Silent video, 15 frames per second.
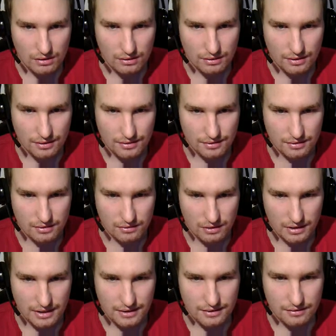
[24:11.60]
this is the
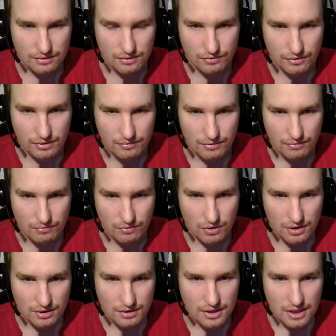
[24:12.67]
list of every
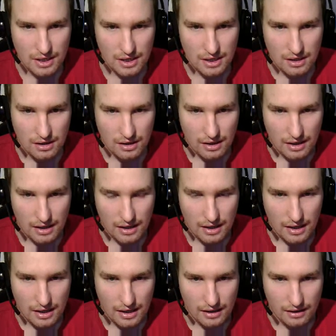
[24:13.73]
word.
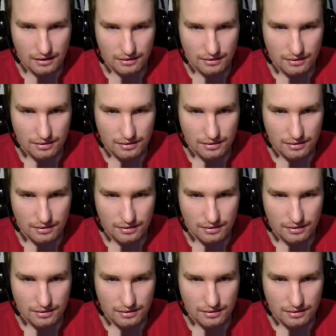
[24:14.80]
And